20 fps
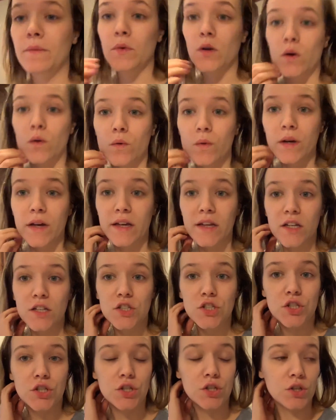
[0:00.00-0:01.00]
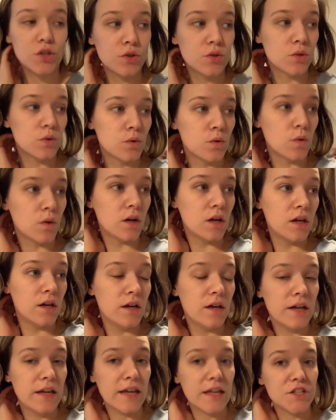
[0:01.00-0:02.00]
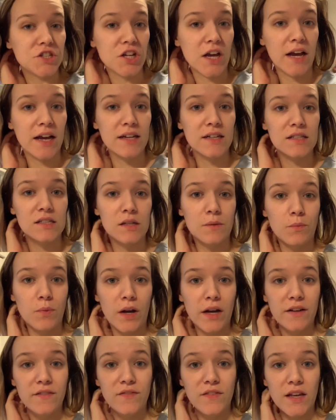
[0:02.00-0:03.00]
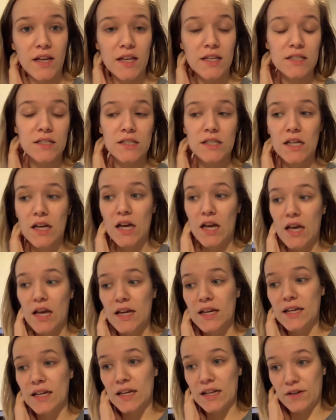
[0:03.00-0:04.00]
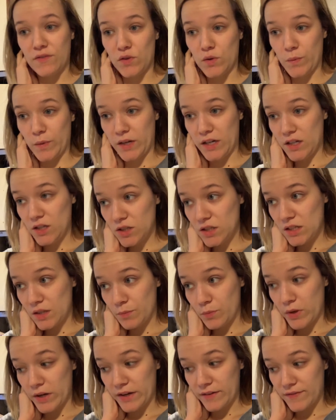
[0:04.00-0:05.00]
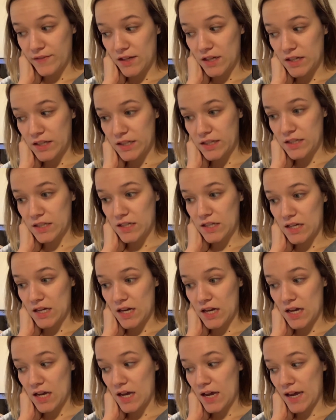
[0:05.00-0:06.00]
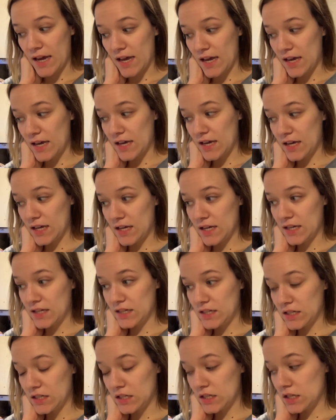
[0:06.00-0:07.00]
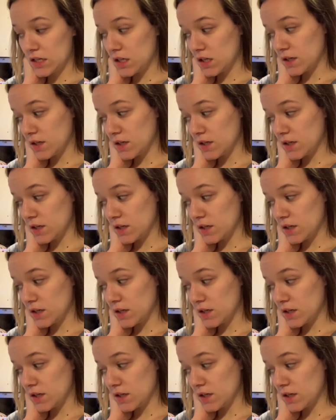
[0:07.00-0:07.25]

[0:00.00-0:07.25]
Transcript: am going to get Jack some breakfast, get everyone else some breakfast, and